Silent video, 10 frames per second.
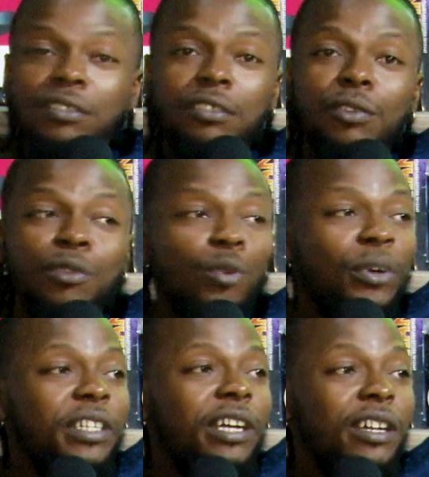You know,
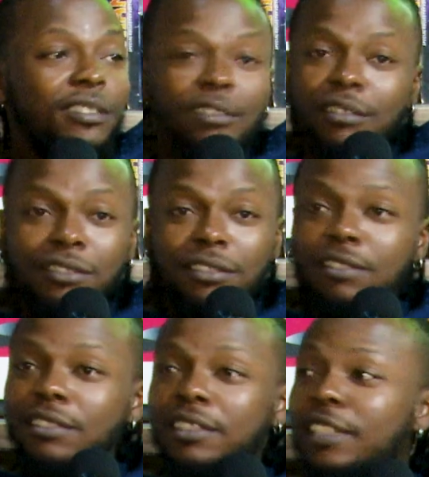nobody can
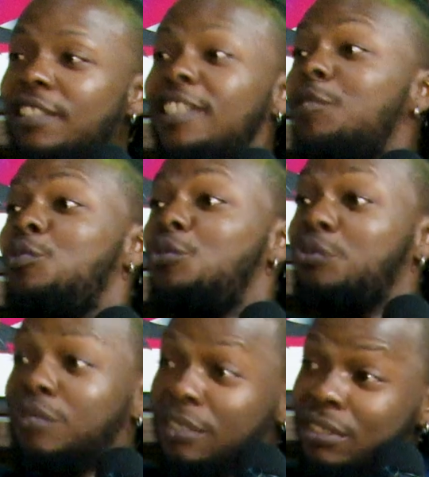keep you
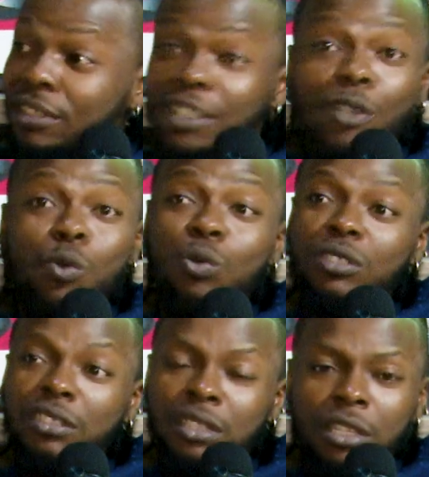in
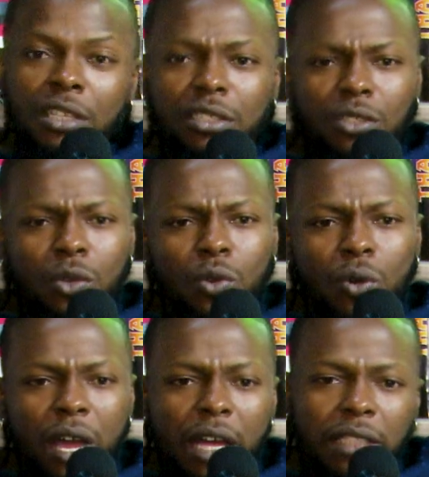quotes.
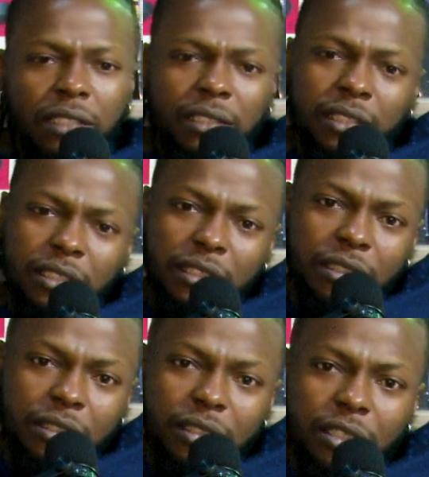So, and
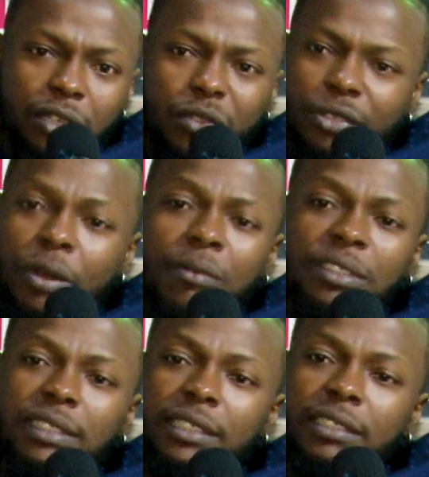the underground
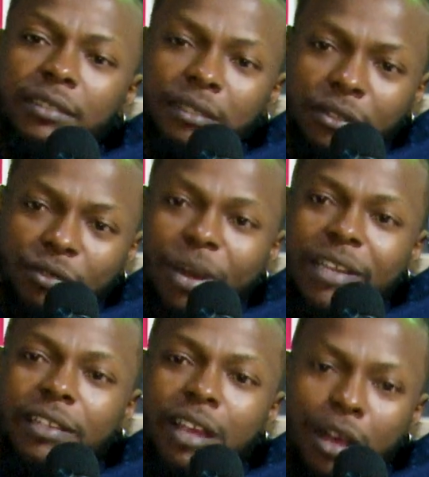scene
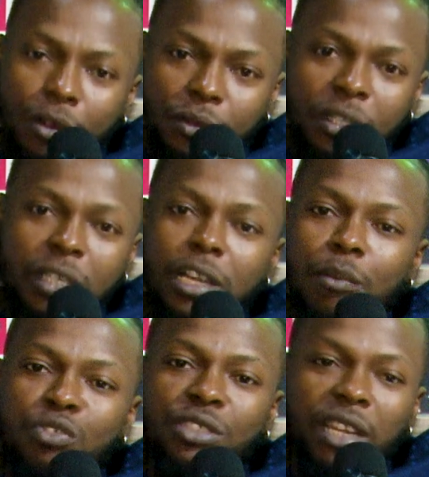right now in
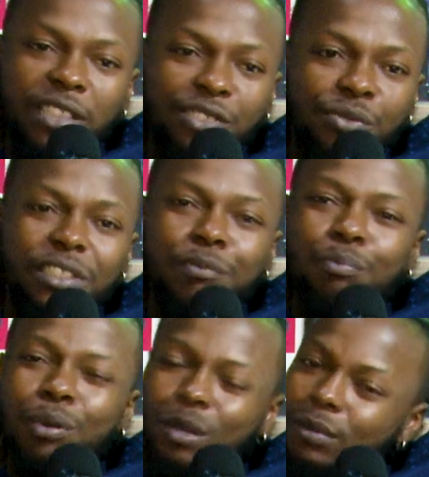Abuja is really
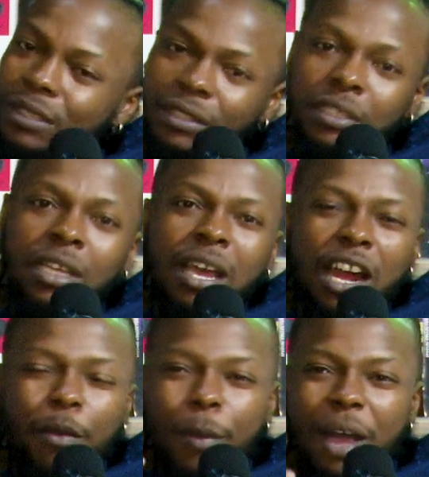bubbling.
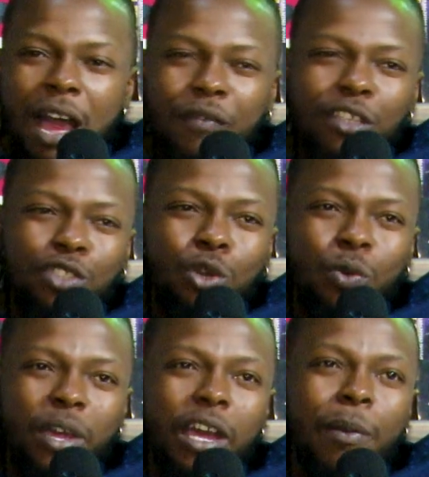I remember having a
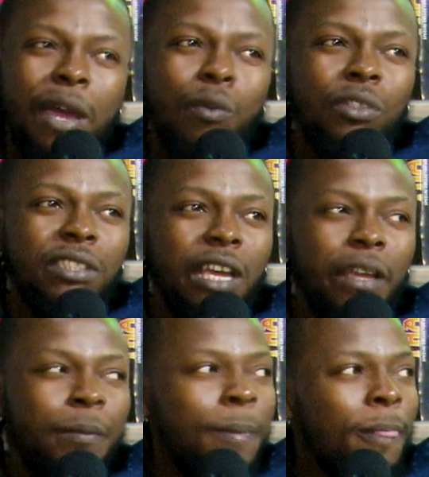talk with MI one time